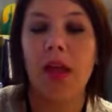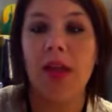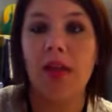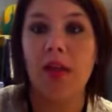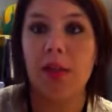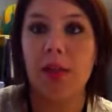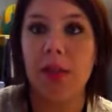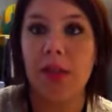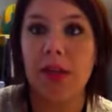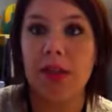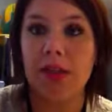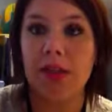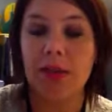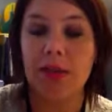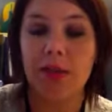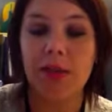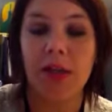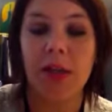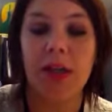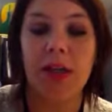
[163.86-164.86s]
They picked
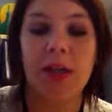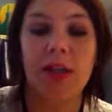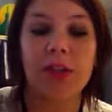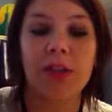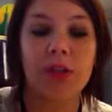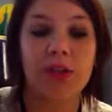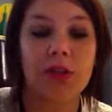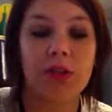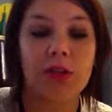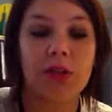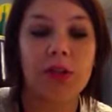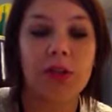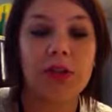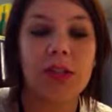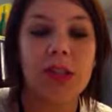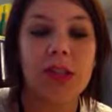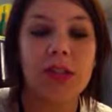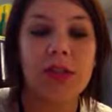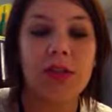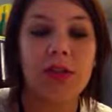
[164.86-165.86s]
up their journals
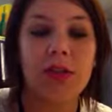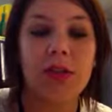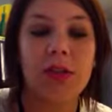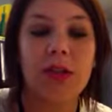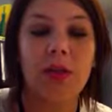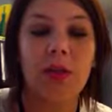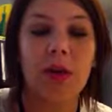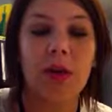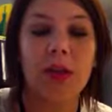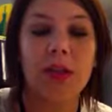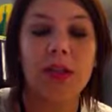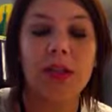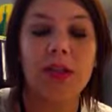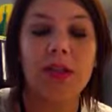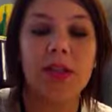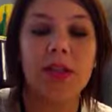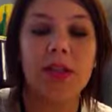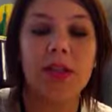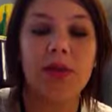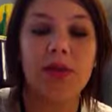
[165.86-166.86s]
as soon as they walked
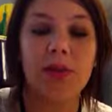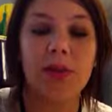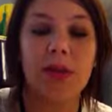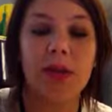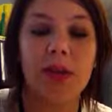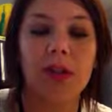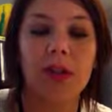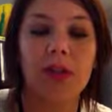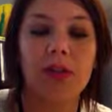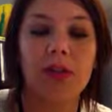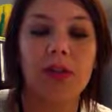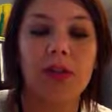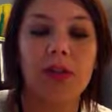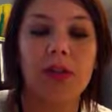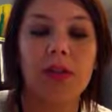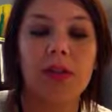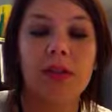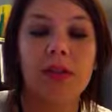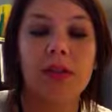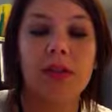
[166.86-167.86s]
into the door,
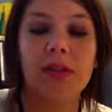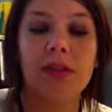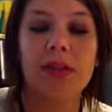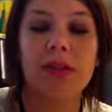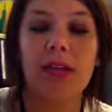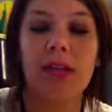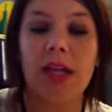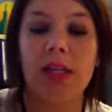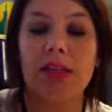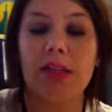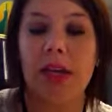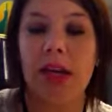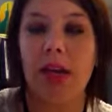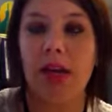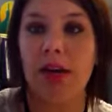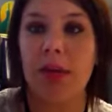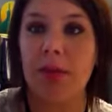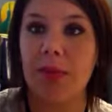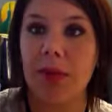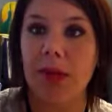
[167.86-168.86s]
sat
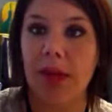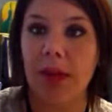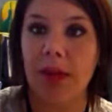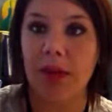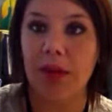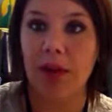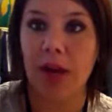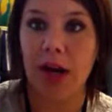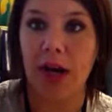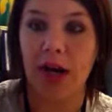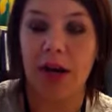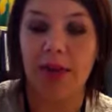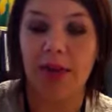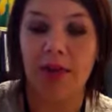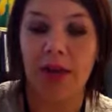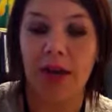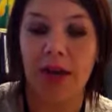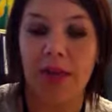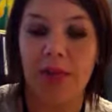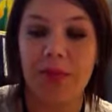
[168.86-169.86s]
down, and began their
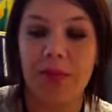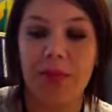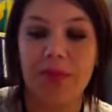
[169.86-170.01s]
IFA.